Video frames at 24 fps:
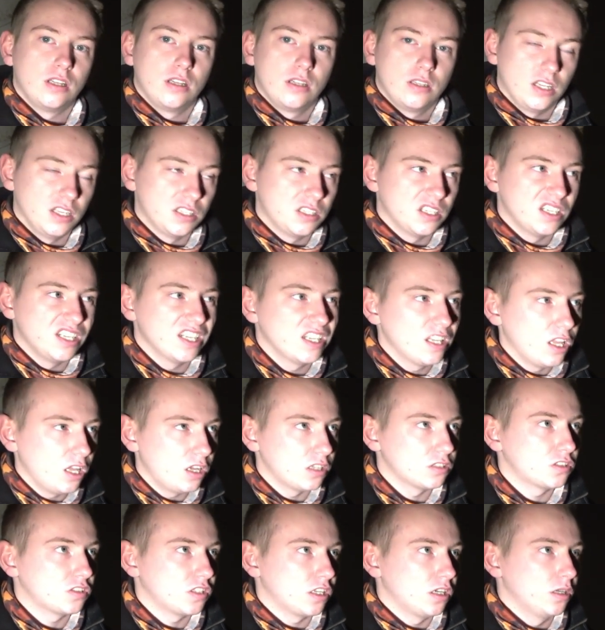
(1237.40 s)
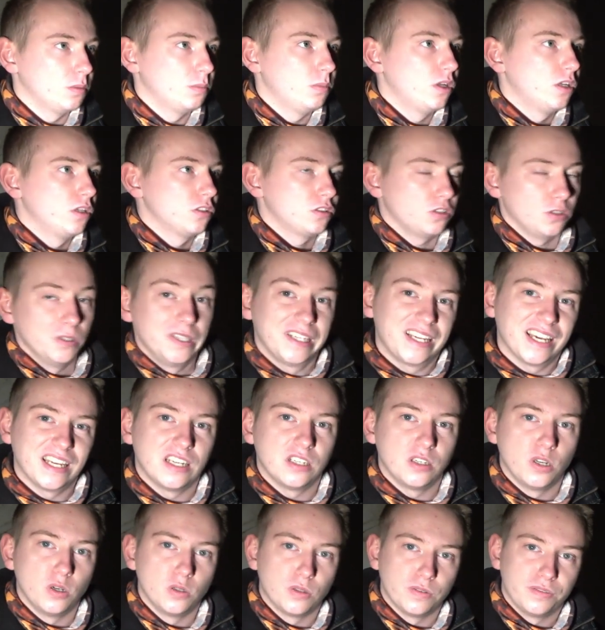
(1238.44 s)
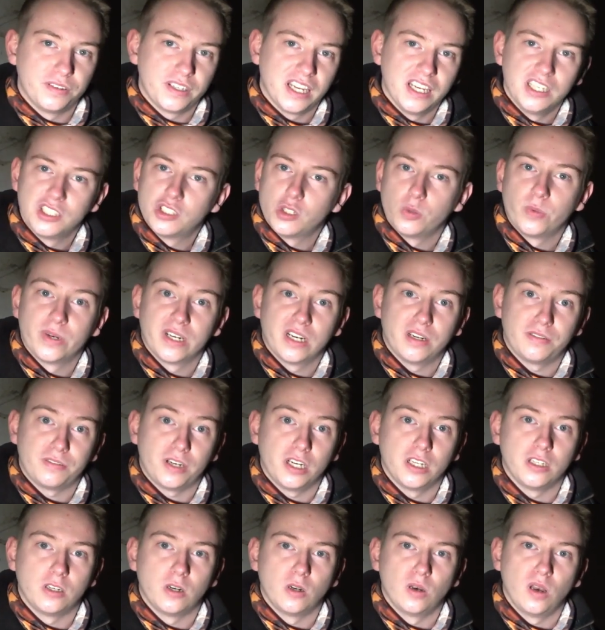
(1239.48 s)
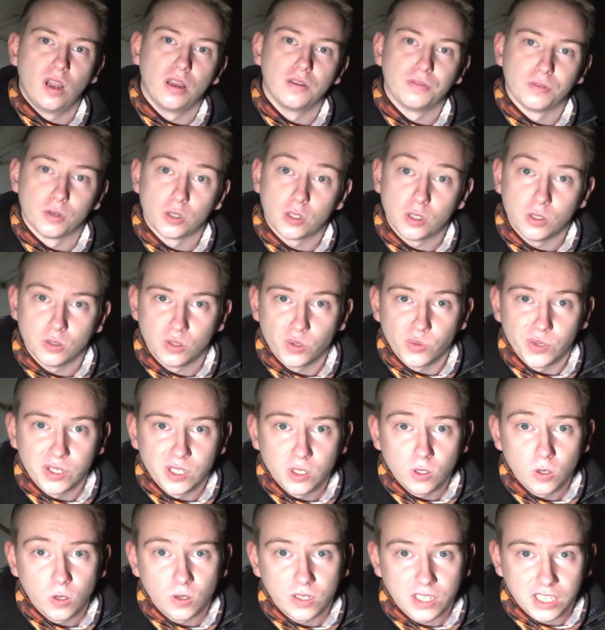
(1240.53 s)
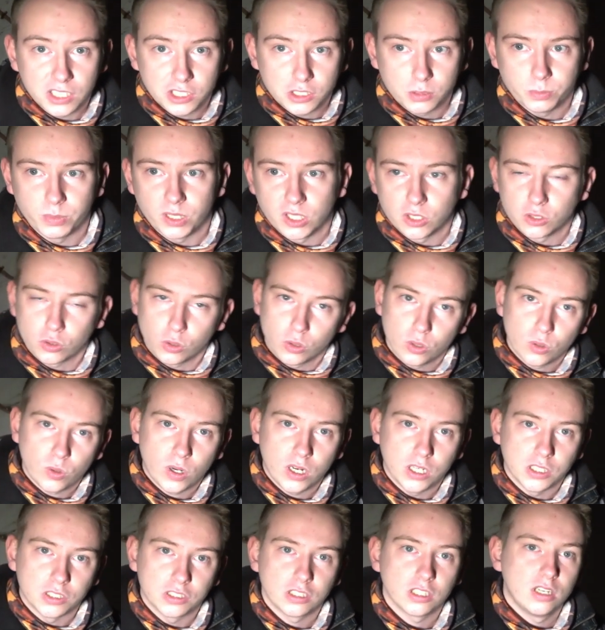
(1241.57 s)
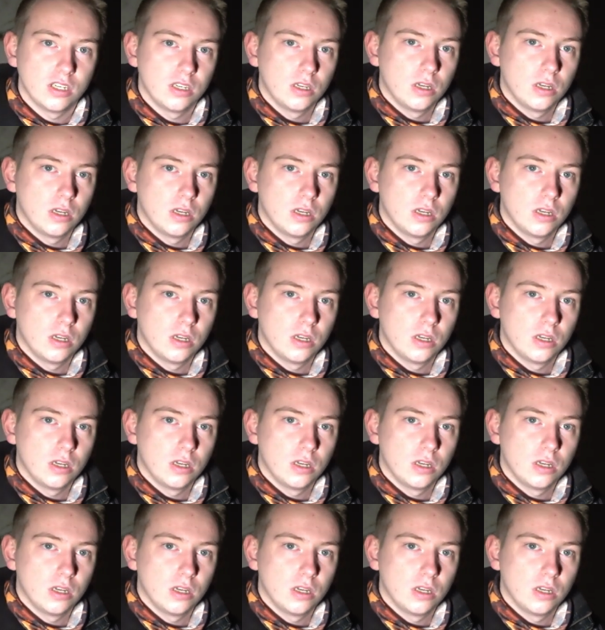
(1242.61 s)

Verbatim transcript: like you did last time, so you get a notification whenever I go live or go to a new location, because otherwise